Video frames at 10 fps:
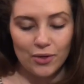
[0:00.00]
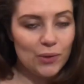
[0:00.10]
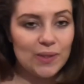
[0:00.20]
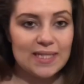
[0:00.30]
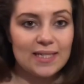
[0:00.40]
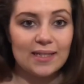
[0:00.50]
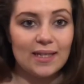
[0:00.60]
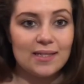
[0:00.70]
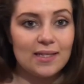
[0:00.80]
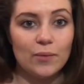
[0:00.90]
who doesn't
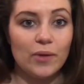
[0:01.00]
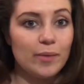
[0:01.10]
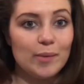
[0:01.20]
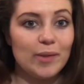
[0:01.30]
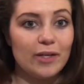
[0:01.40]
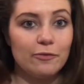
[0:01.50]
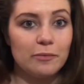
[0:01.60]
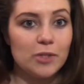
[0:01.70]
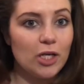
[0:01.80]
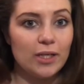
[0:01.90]
like seeing what other people get from
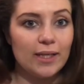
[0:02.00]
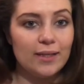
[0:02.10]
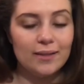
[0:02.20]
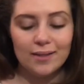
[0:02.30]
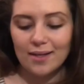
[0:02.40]
Target?